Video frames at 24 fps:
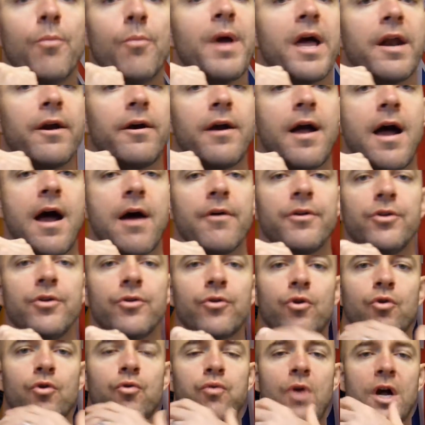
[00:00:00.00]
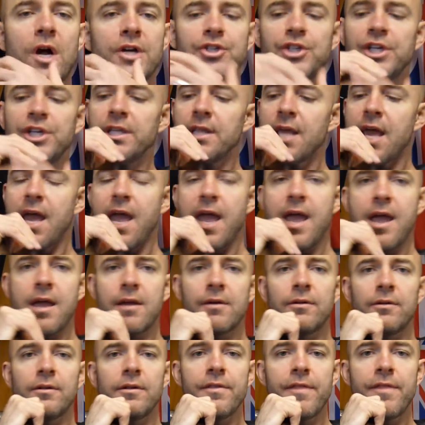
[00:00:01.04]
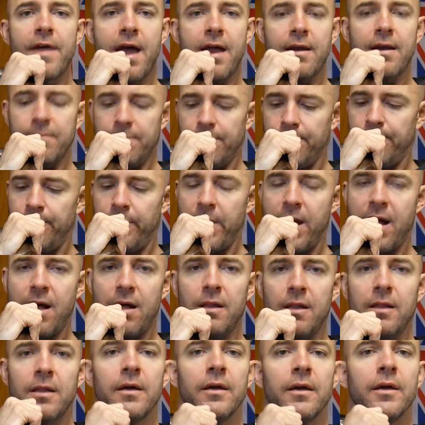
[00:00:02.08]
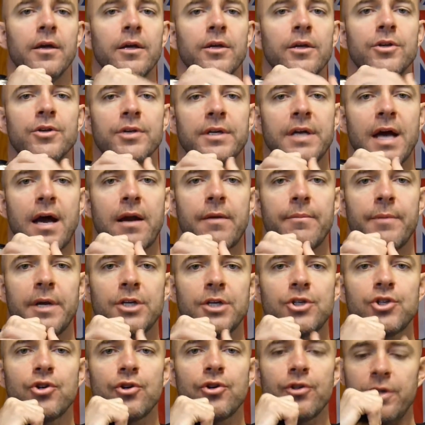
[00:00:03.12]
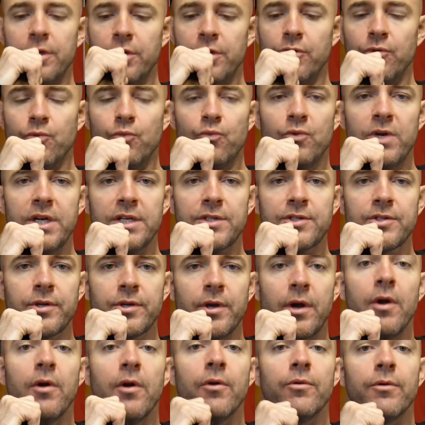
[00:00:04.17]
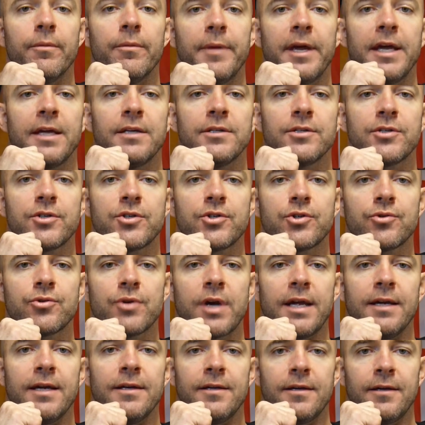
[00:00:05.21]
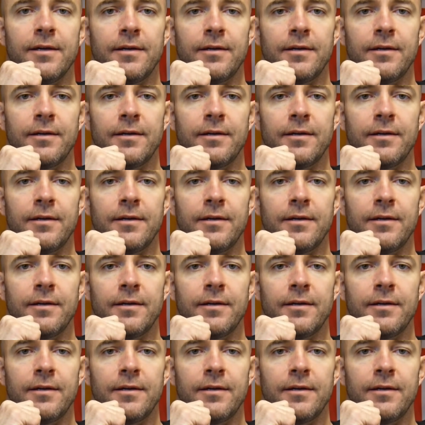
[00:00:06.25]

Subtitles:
matter how you're crushing the handle of that bell, you got to make sure that your wrist remains straight.